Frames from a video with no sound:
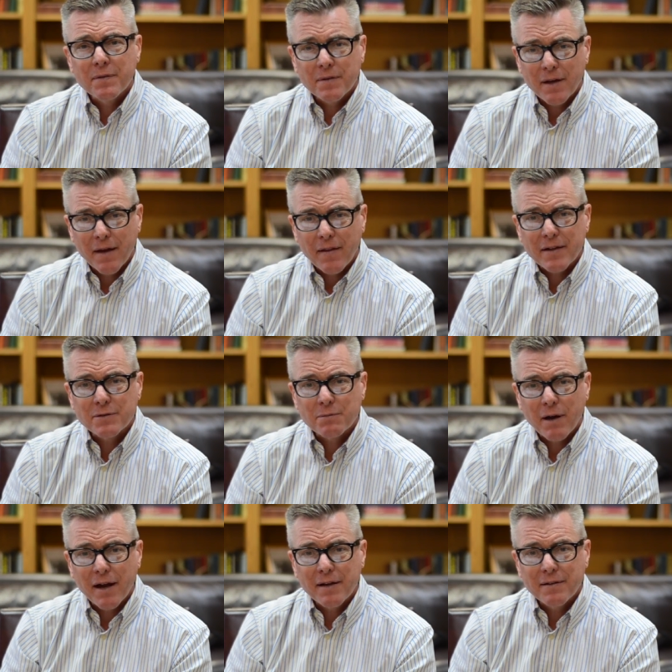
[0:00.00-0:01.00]
Yeah, that's
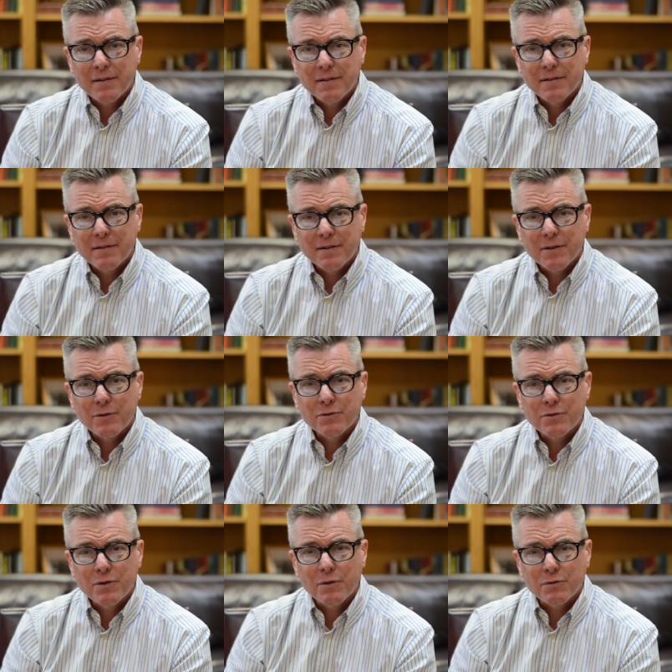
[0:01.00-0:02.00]
right.
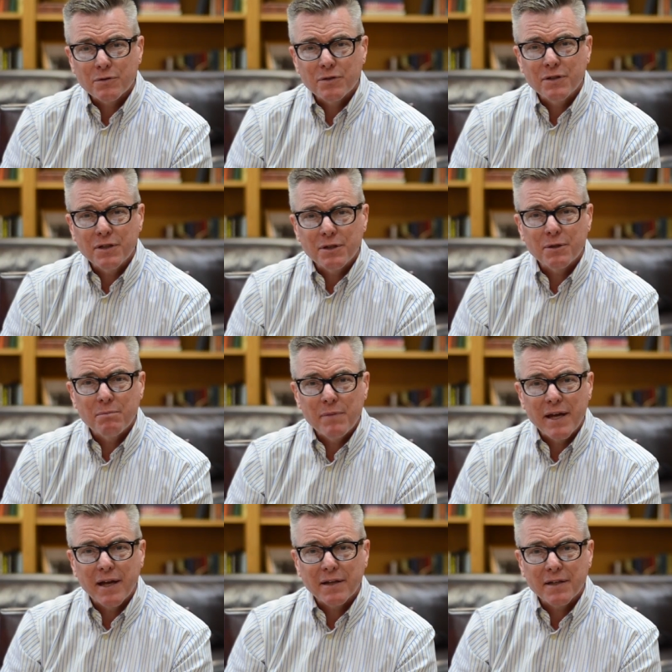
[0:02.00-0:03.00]
Those, those dear
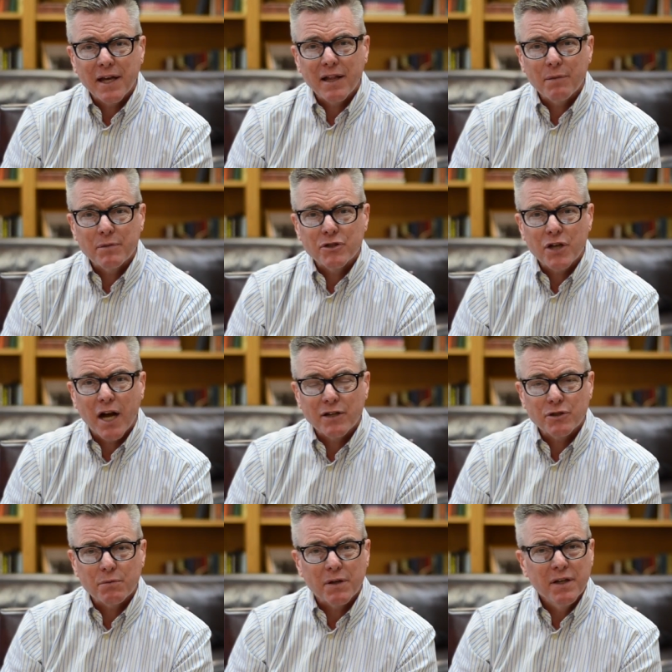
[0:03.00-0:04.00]
men, Caleb and
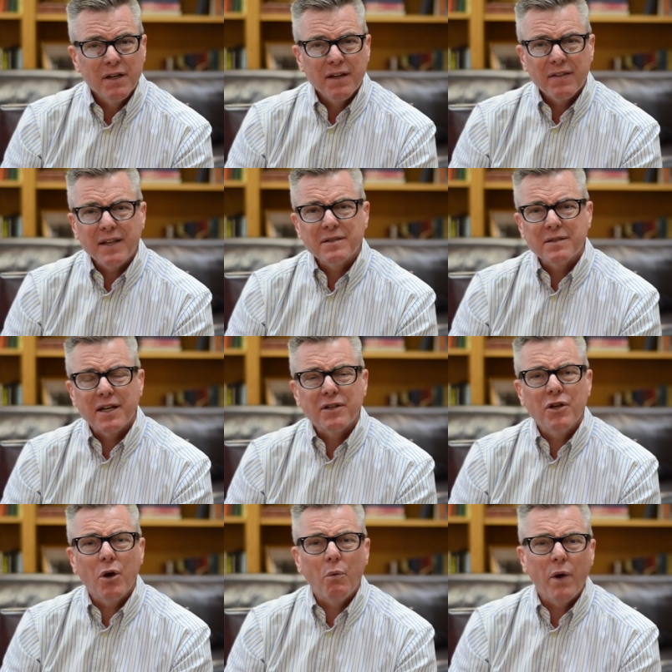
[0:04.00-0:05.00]
Joshua, they said,
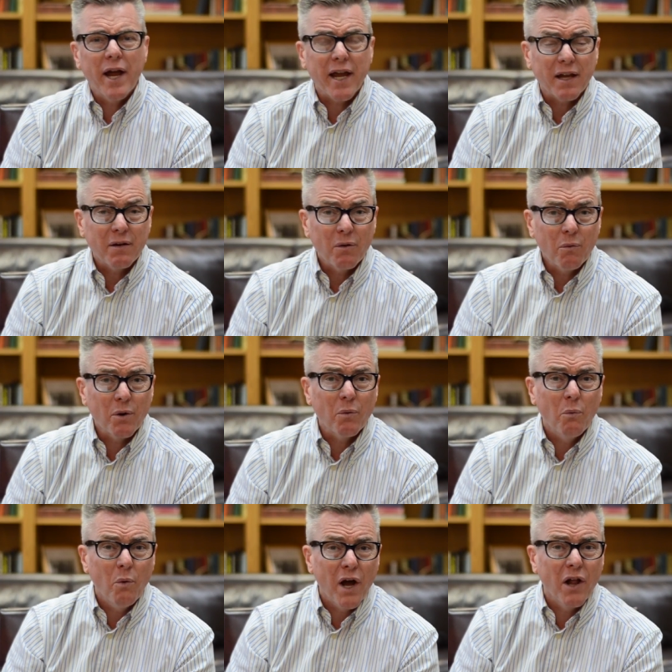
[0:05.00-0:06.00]
No way, we're
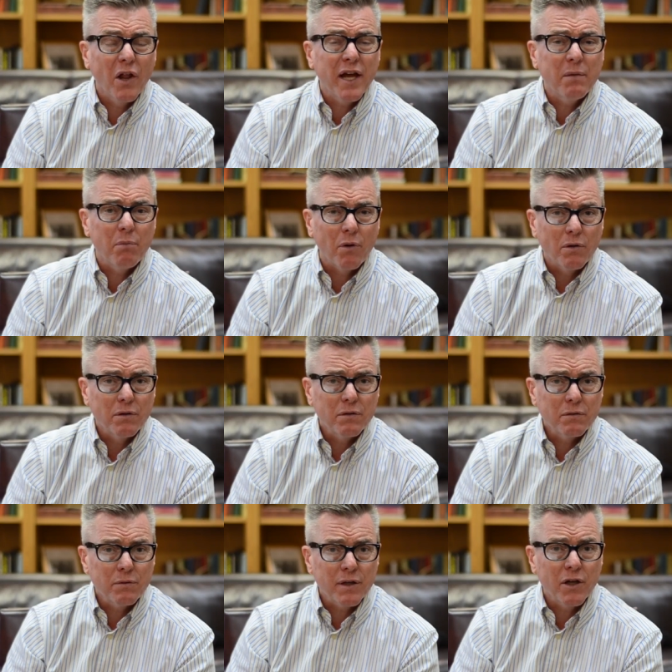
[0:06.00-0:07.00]
well able.
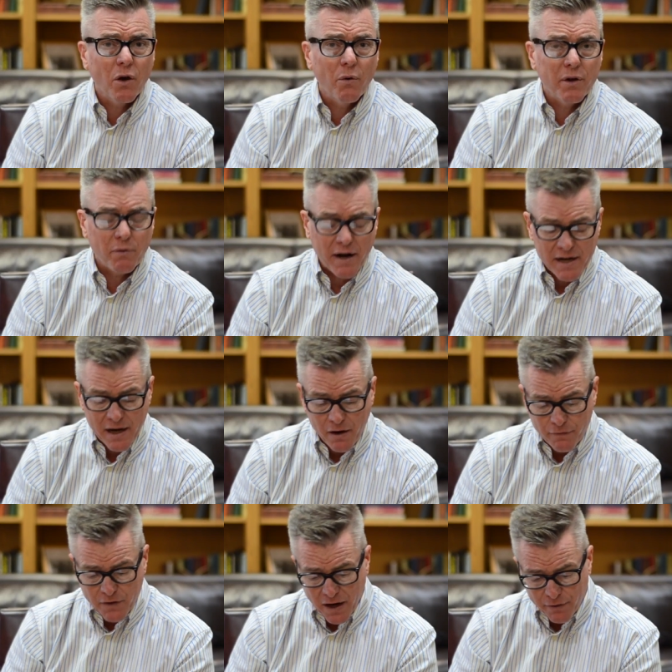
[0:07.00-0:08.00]
We can go in right now
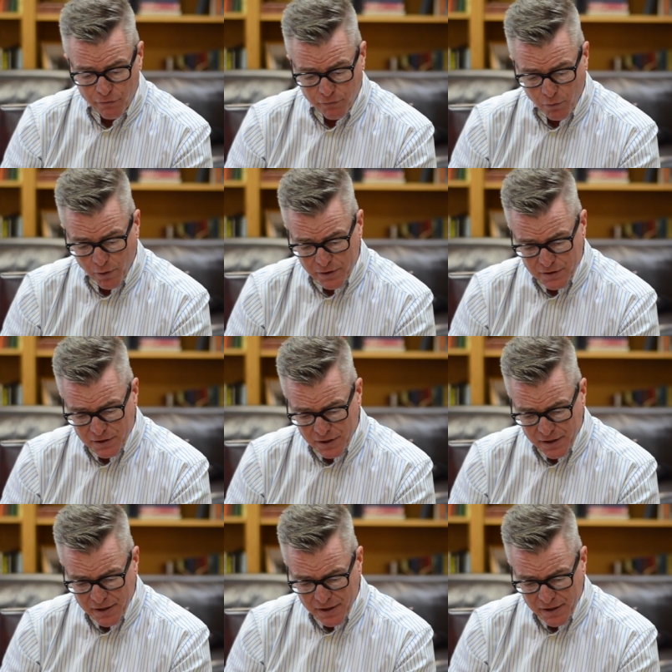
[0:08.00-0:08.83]
if God's for us.